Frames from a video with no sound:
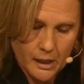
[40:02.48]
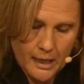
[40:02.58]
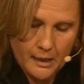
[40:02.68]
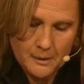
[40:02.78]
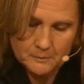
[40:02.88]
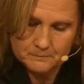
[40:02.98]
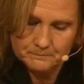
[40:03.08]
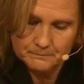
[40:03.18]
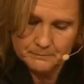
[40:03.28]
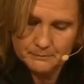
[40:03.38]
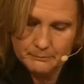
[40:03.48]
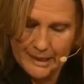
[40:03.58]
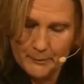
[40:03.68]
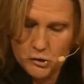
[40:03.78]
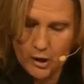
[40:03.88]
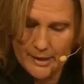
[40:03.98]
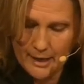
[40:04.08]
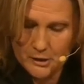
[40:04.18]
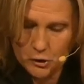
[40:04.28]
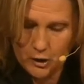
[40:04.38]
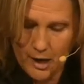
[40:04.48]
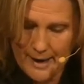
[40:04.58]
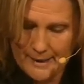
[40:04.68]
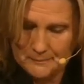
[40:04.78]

Um, man, I'm going to try not to cry.